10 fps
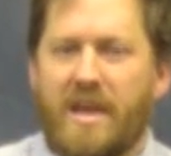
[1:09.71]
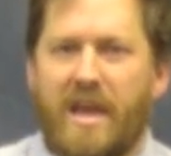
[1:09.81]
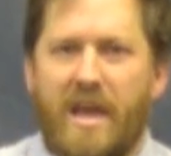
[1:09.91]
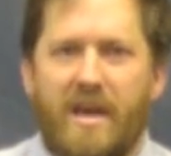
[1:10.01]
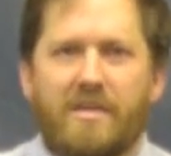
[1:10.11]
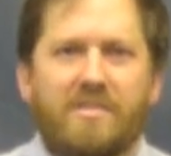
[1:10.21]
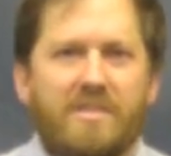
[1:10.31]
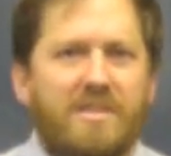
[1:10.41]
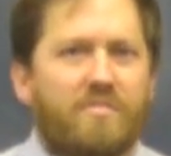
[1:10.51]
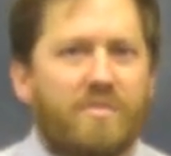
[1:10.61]
And
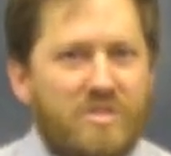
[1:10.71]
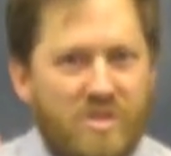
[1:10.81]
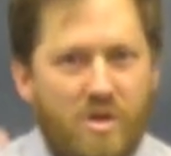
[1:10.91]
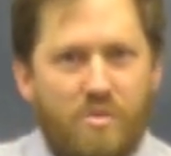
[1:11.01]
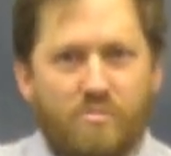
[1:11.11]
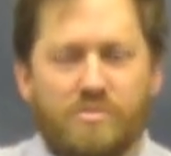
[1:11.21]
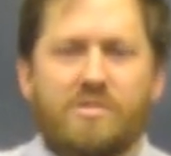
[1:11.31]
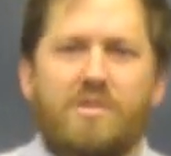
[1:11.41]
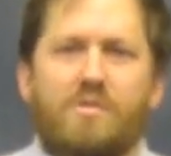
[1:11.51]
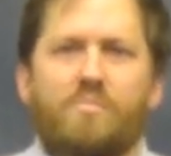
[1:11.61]
the different
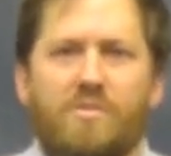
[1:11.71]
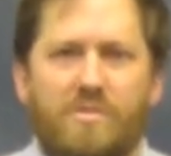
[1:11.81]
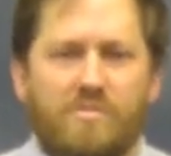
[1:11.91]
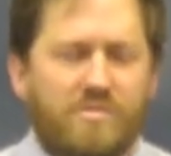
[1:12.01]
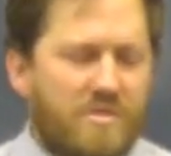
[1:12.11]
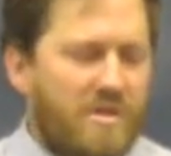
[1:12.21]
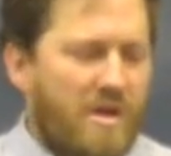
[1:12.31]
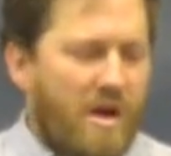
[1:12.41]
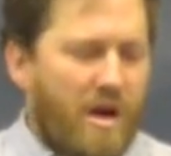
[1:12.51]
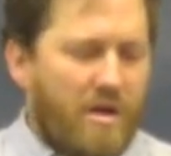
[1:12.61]
tones that are produced
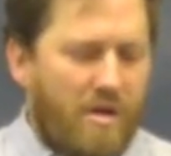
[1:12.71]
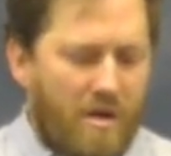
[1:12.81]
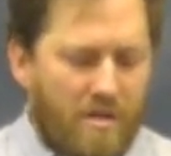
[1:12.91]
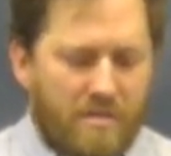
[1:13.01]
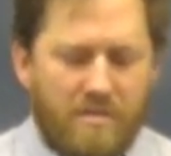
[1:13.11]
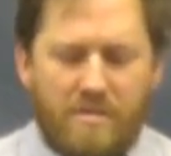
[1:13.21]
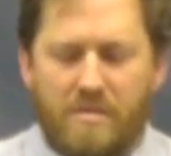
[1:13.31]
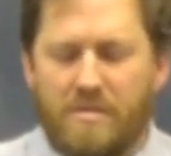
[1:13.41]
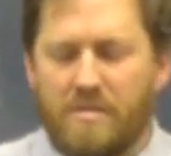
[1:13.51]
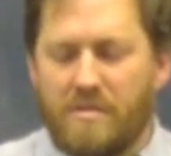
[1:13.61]
are called
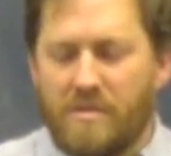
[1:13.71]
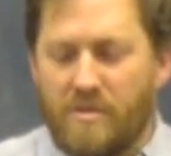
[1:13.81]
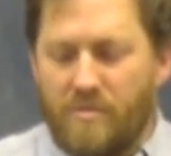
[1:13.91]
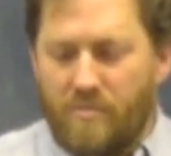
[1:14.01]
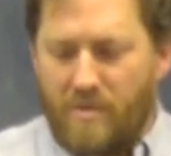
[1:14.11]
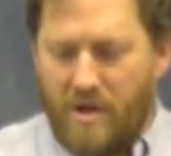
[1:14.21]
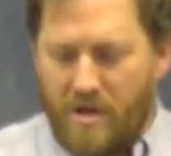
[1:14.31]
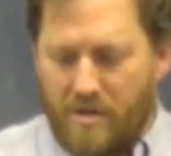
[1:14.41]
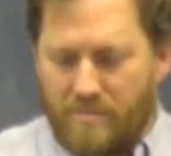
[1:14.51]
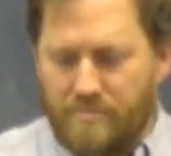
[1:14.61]

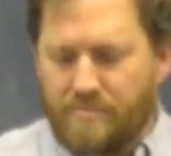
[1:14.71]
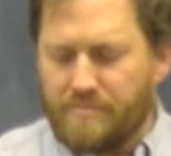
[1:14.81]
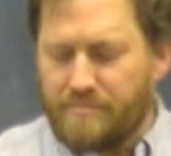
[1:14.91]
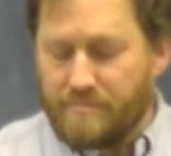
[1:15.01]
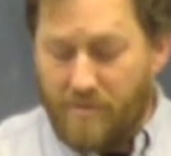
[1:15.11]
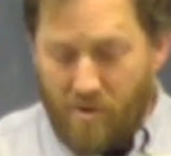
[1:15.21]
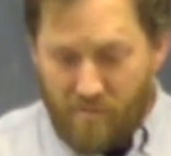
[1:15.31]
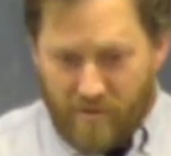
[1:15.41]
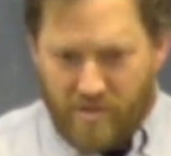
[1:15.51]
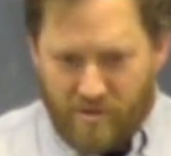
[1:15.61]
um,
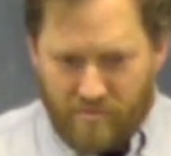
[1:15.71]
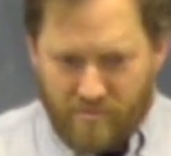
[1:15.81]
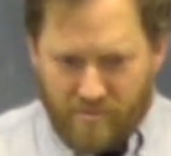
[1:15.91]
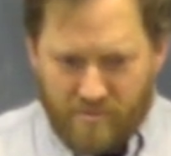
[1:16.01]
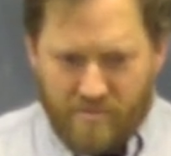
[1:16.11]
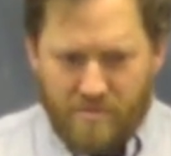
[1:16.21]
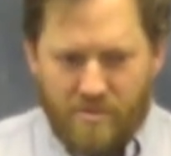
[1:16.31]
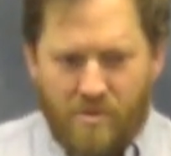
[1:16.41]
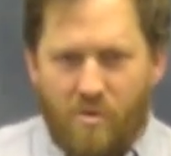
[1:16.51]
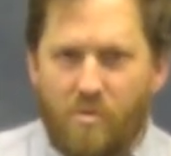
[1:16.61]
overtones,
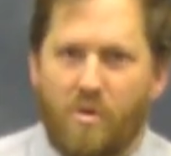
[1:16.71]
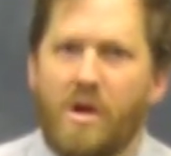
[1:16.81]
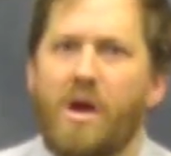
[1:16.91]
or